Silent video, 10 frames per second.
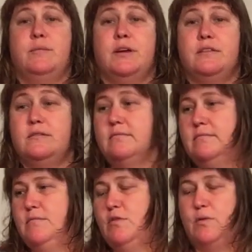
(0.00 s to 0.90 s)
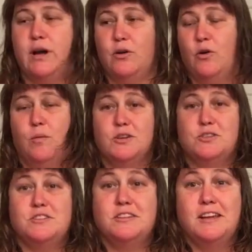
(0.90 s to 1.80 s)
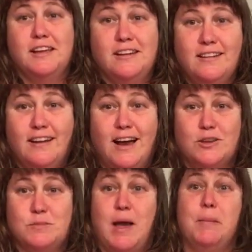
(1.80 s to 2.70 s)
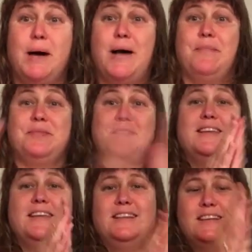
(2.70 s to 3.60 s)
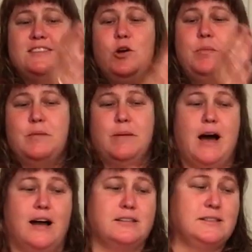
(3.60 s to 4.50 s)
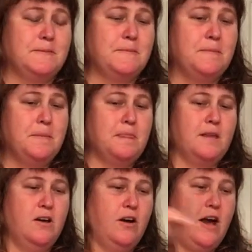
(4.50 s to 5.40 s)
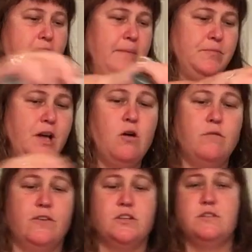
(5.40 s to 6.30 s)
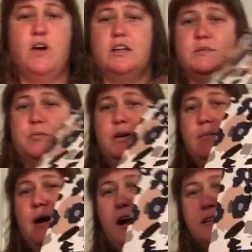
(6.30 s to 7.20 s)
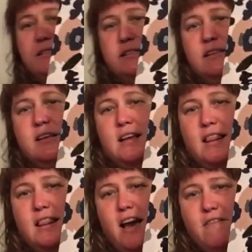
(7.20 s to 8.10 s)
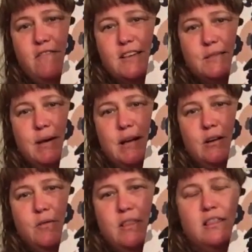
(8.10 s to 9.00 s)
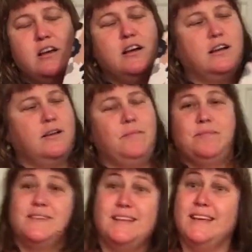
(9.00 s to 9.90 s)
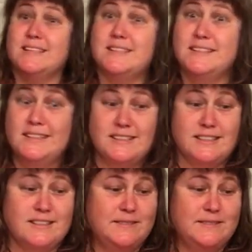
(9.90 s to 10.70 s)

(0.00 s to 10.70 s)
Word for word: I'm not moving around a whole bunch to need a house bag. But let's open the box. All right. Oh, first of all, it's a pretty box. Life is better with lug. Yes, it is.